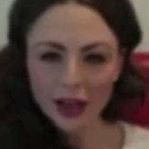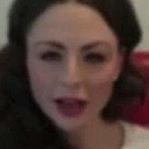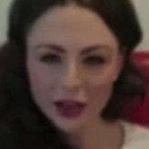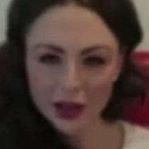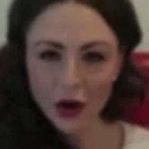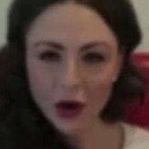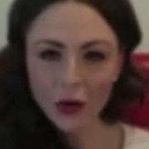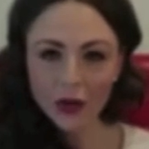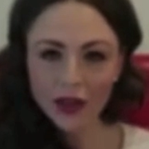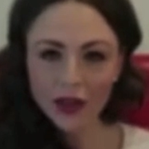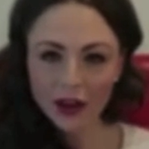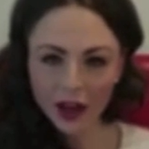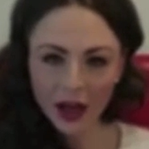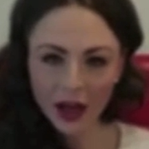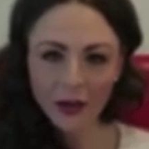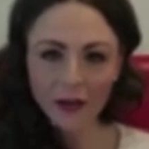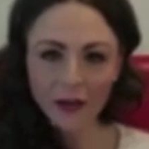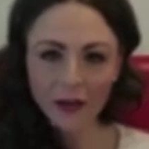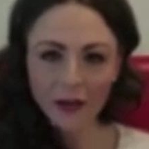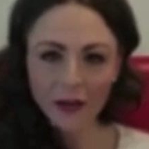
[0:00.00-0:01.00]
And I
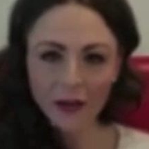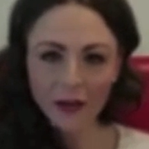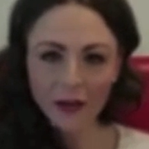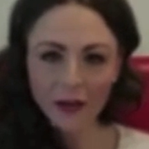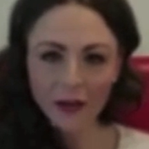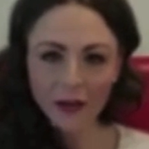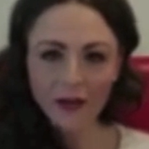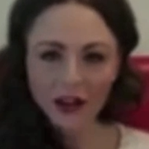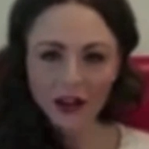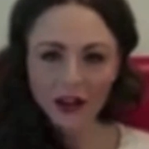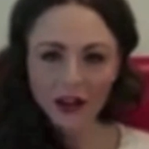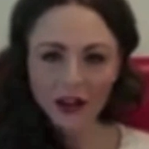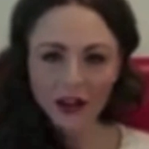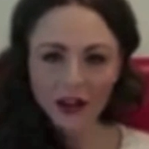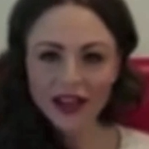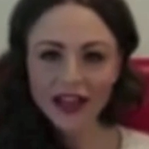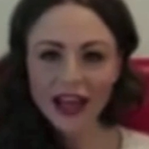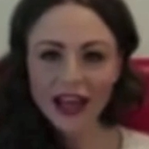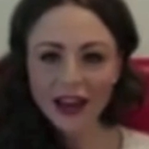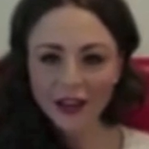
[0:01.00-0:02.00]
know that I'm climbing
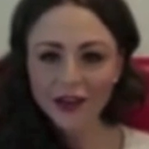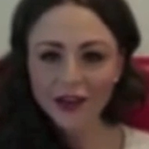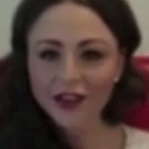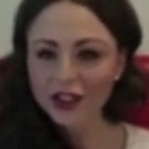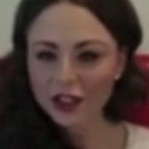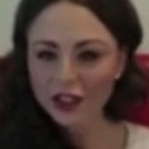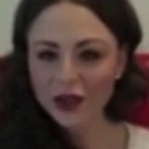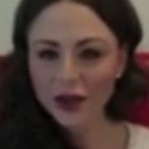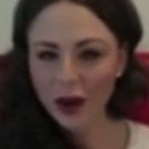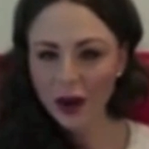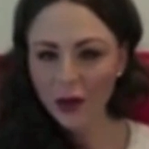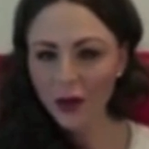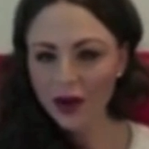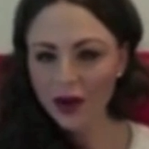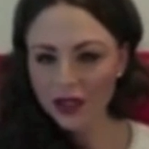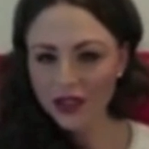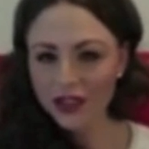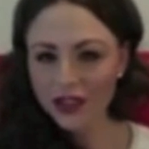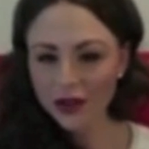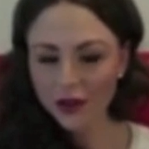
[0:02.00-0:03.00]
the ladder just the way I
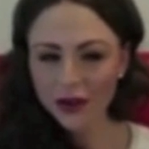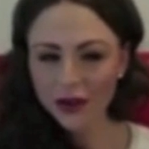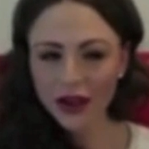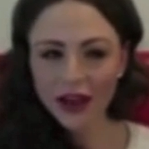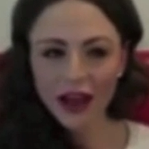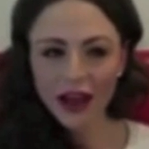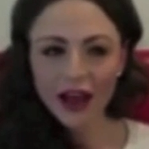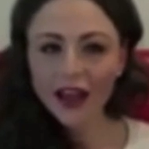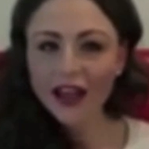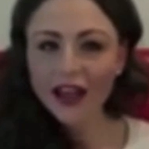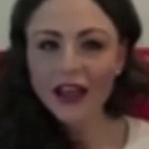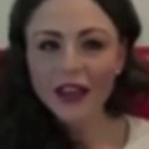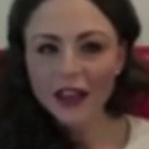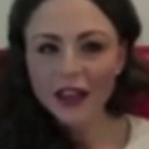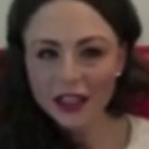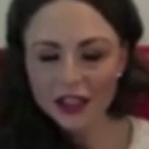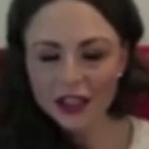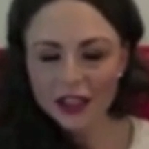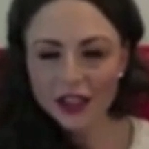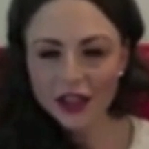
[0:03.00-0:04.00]
want to. And
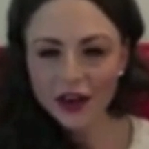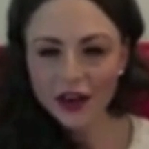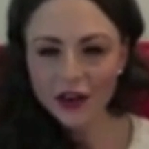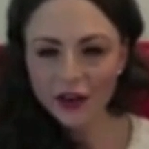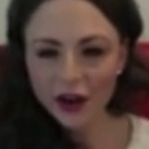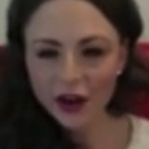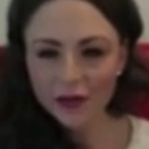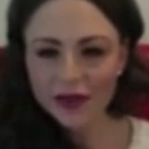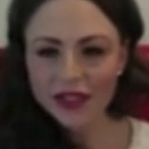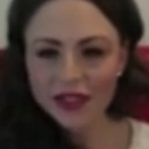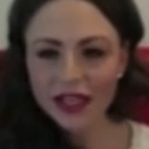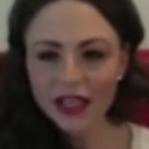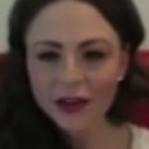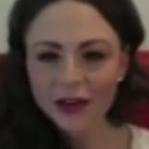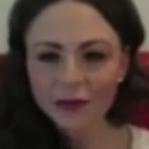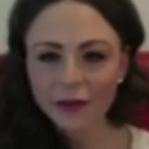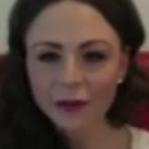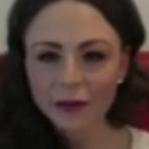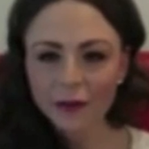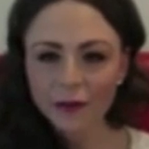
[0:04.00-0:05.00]
like this year, I'm
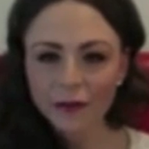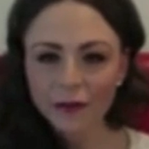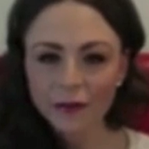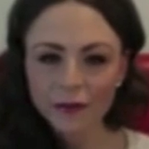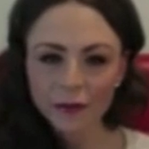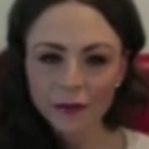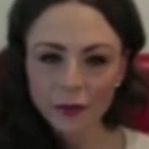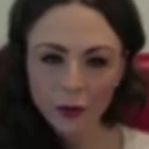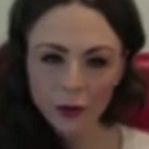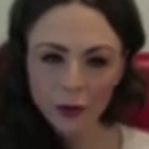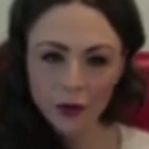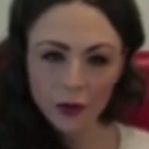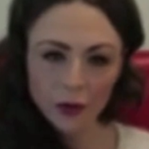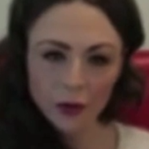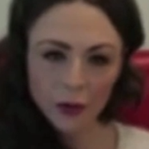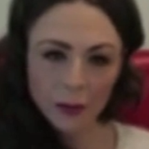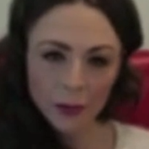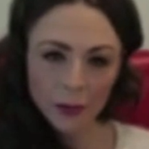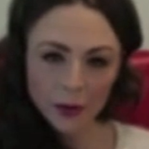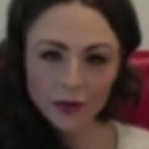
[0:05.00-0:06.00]
slated for
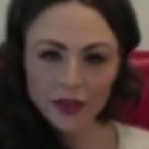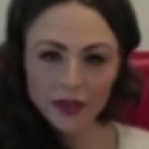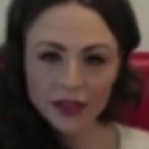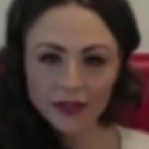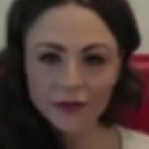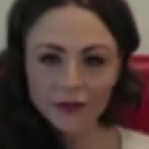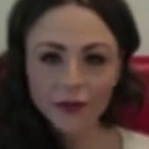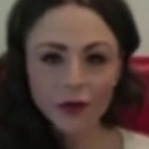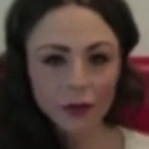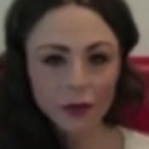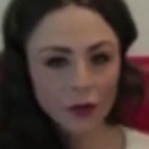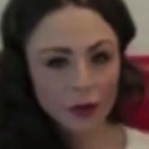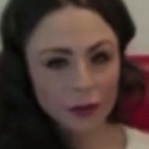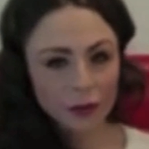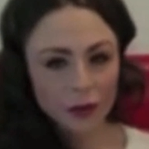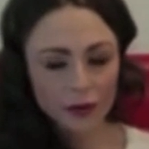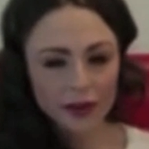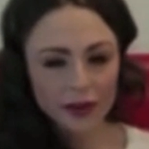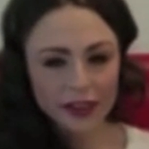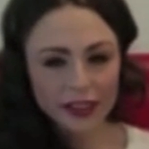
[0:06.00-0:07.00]
4 more
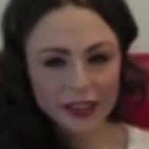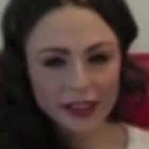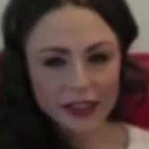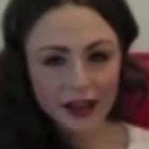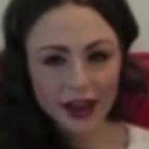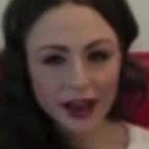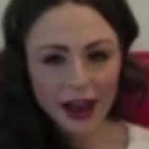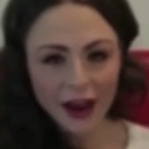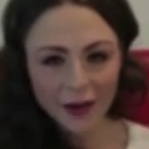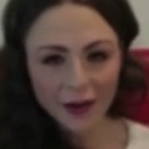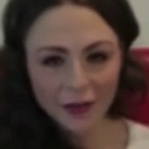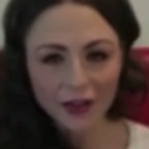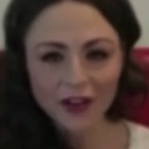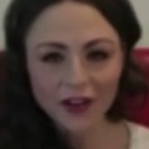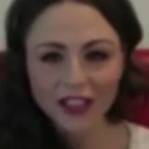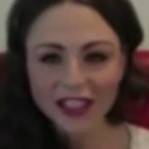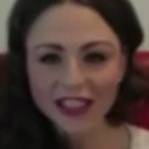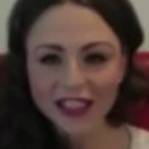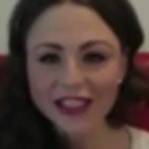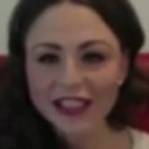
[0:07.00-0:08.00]
movies after
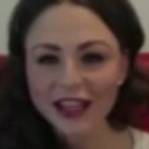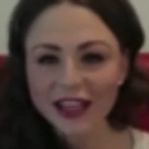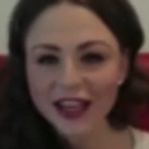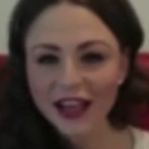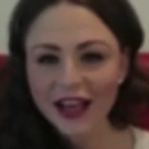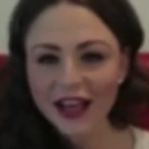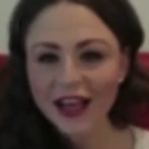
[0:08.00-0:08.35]
this.